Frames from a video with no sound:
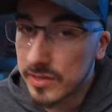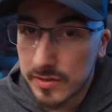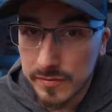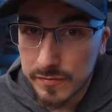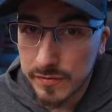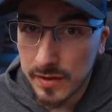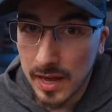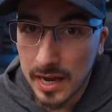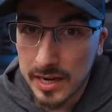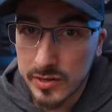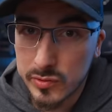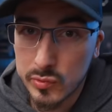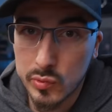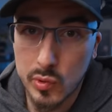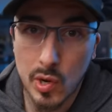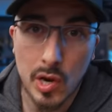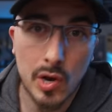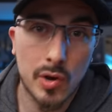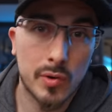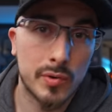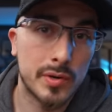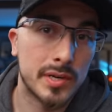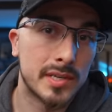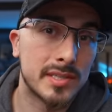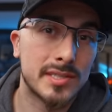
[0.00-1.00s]
to fly
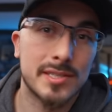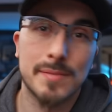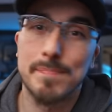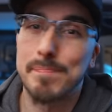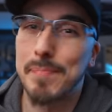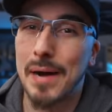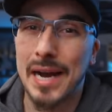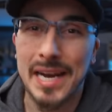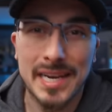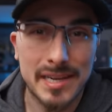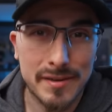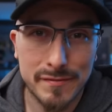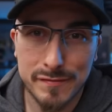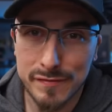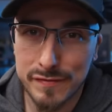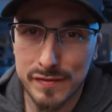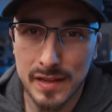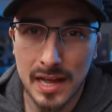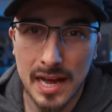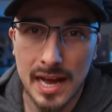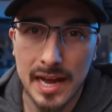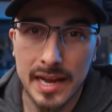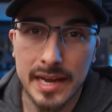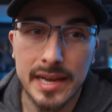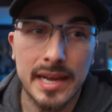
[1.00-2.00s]
drone, it's a bind and
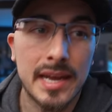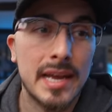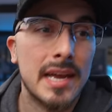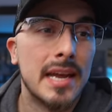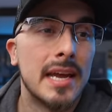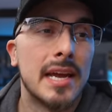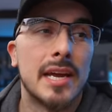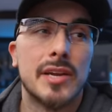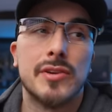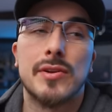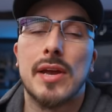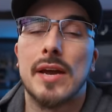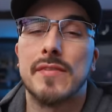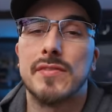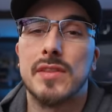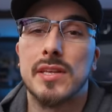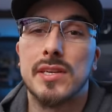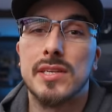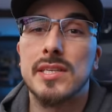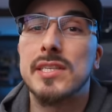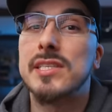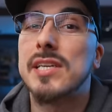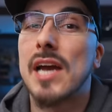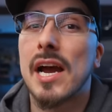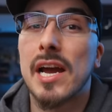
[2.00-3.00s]
fly, and you have the
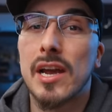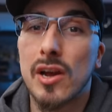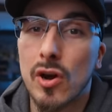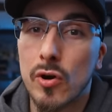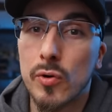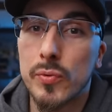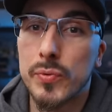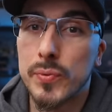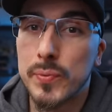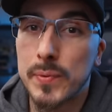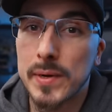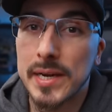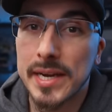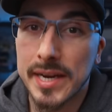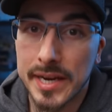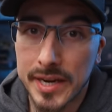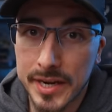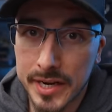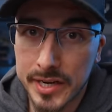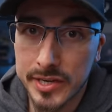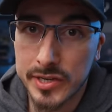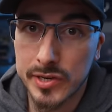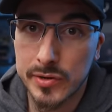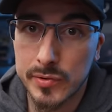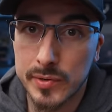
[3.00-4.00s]
DJI O3
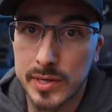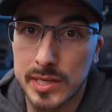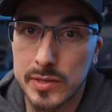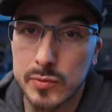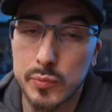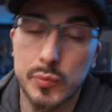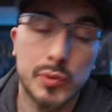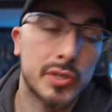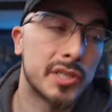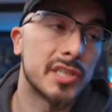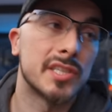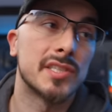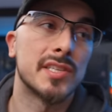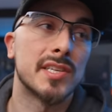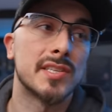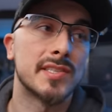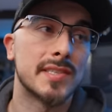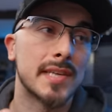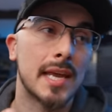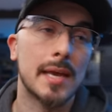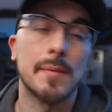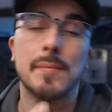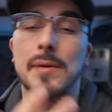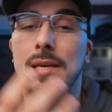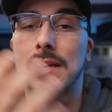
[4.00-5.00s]
air unit, which is the
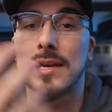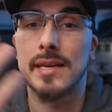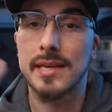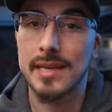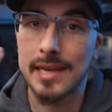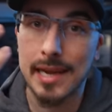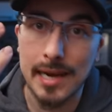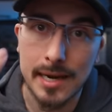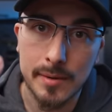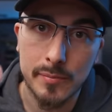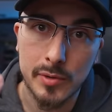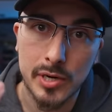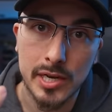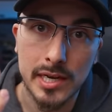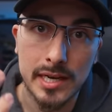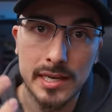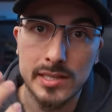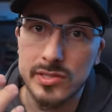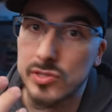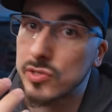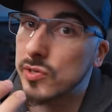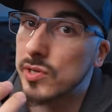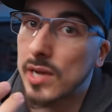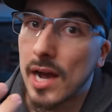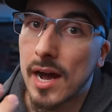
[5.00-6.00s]
same kind of camera
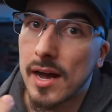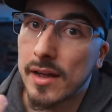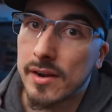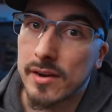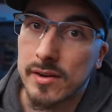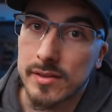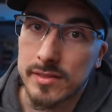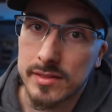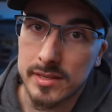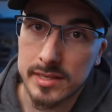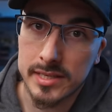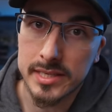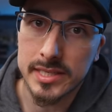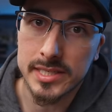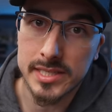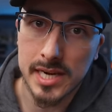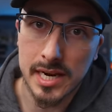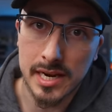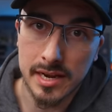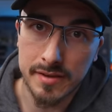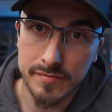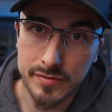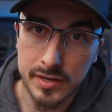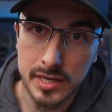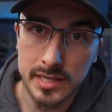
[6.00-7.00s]
as you got on the
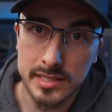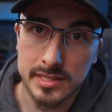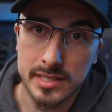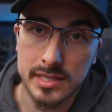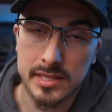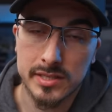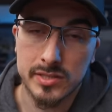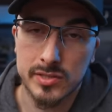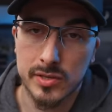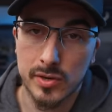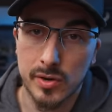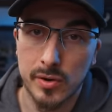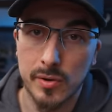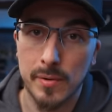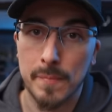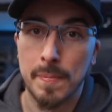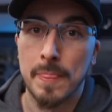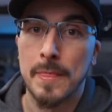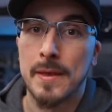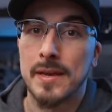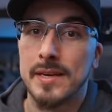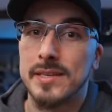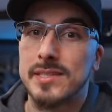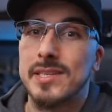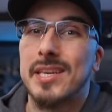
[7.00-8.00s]
DJI Avata, so
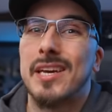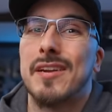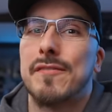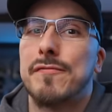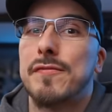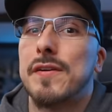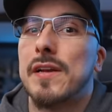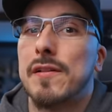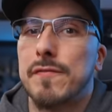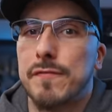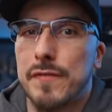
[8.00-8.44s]
it's gonna feel